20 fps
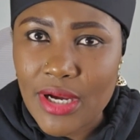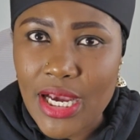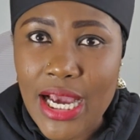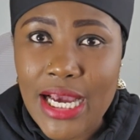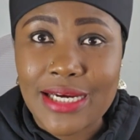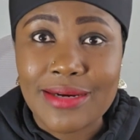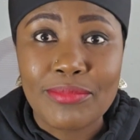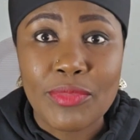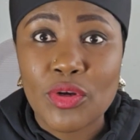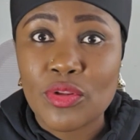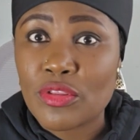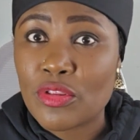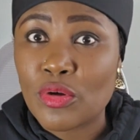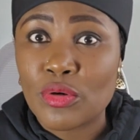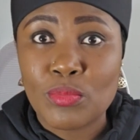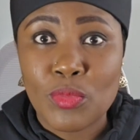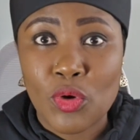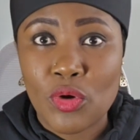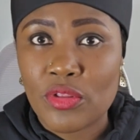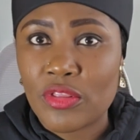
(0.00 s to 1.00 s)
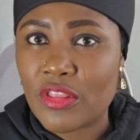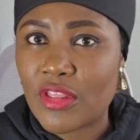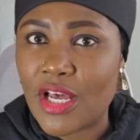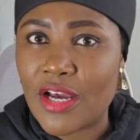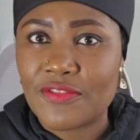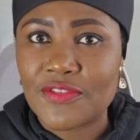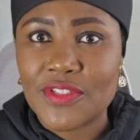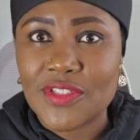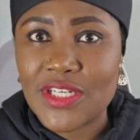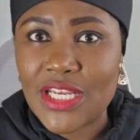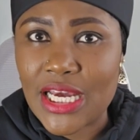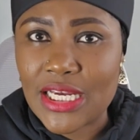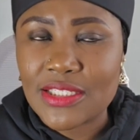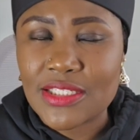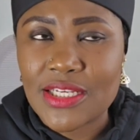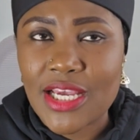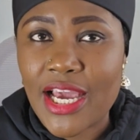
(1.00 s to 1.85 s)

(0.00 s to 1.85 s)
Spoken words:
and month on month after that,